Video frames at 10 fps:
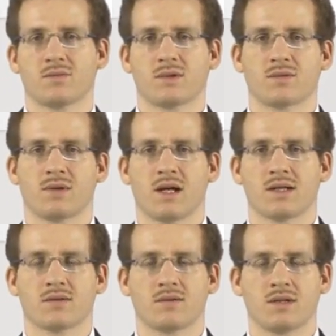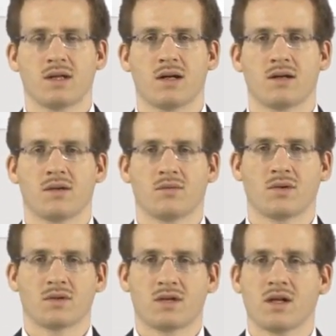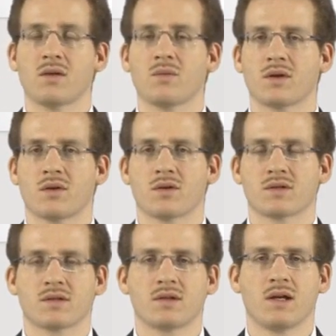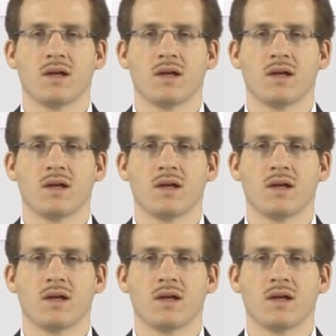which relies on the tail recursion.